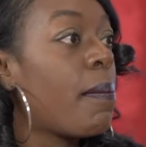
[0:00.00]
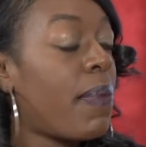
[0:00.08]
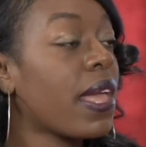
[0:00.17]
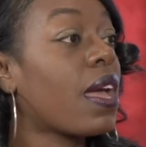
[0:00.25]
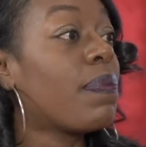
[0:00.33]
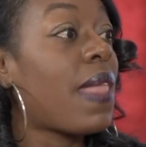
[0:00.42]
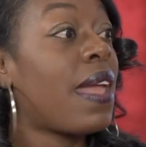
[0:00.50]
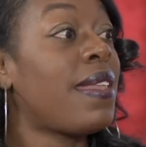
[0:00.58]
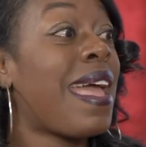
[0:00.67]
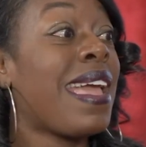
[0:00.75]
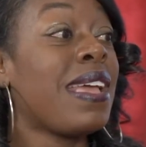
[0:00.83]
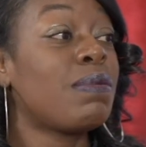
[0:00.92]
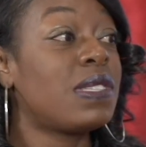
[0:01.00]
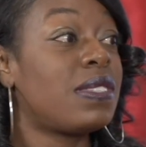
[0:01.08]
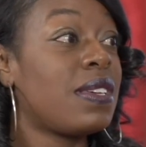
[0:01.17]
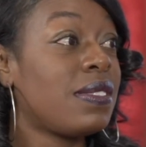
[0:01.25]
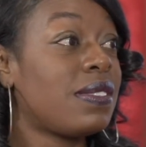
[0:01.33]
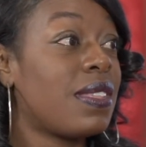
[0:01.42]
pick up that name
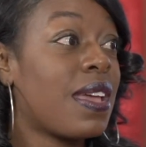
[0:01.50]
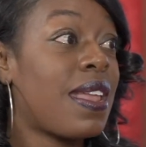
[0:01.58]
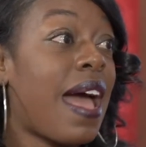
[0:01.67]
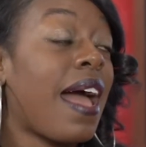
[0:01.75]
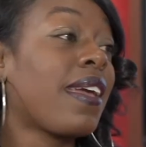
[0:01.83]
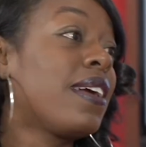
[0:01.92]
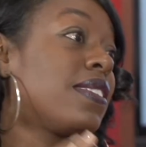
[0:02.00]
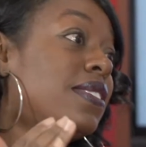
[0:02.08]
since then. I get